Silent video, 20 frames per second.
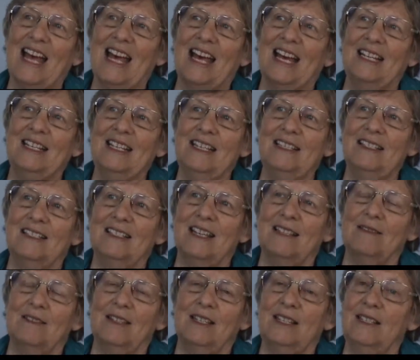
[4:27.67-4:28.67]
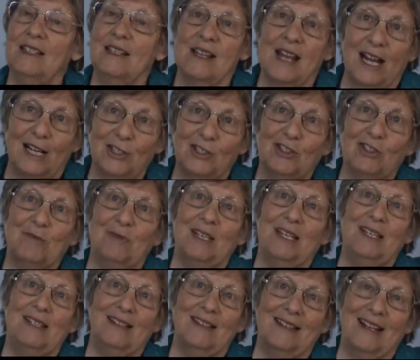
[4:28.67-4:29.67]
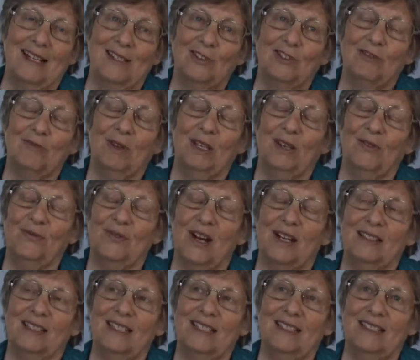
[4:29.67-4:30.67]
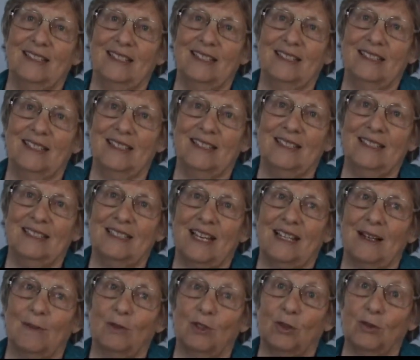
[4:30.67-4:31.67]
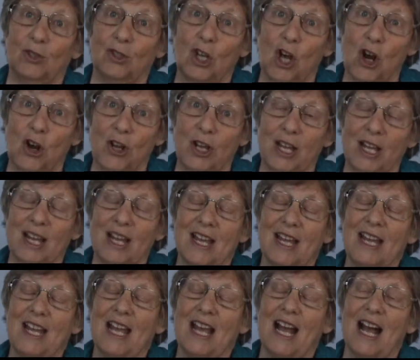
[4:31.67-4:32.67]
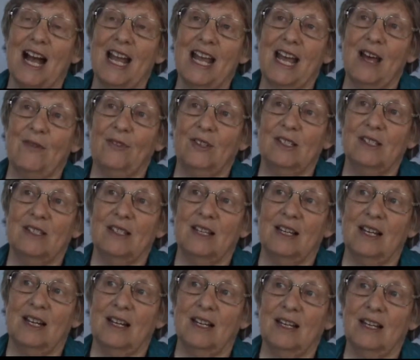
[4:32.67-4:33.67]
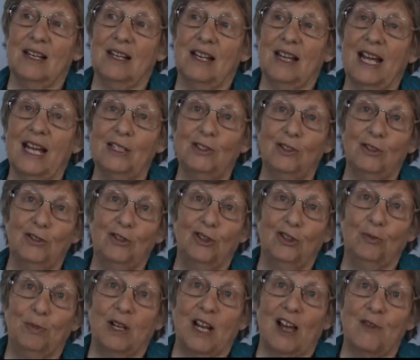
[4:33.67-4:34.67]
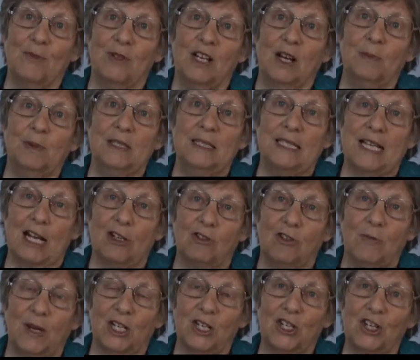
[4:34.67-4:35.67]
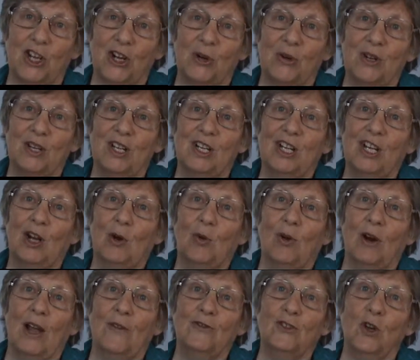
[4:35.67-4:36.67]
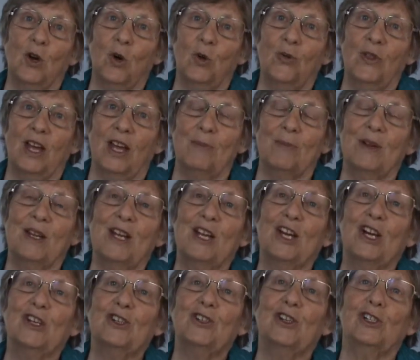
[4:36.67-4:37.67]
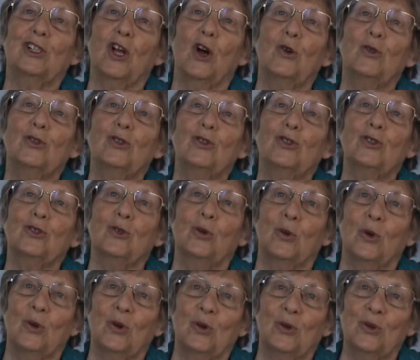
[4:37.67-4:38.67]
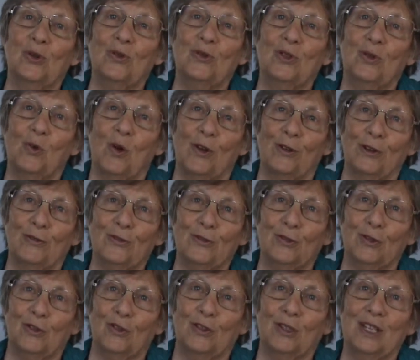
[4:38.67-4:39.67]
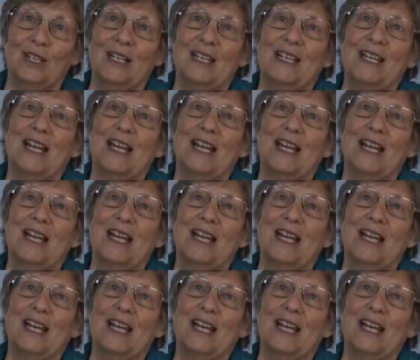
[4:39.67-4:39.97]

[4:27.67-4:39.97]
And he said, he didn't answer me. And finally he did. He said, I'm so sorry. I haven't answered you, but I've been up in Sacramento where I've told them to close the school, the Waldorf School,